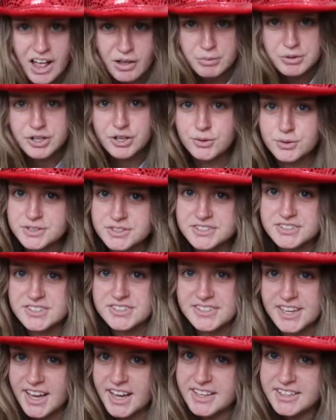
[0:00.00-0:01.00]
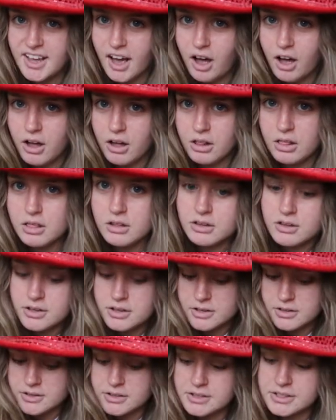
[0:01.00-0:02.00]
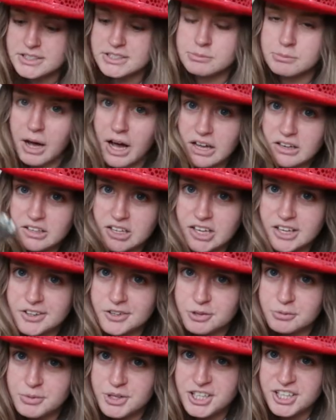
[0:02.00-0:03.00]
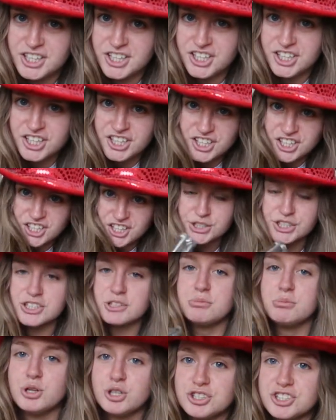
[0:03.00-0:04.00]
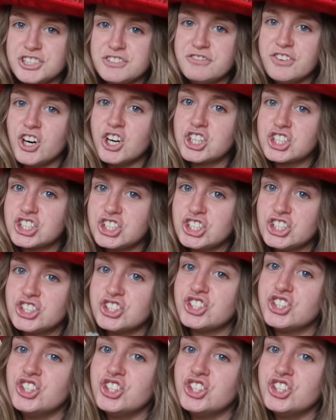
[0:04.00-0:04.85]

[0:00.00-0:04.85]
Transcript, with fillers: I'll be using today, y'all, is my Leatherman, which is a multifunctional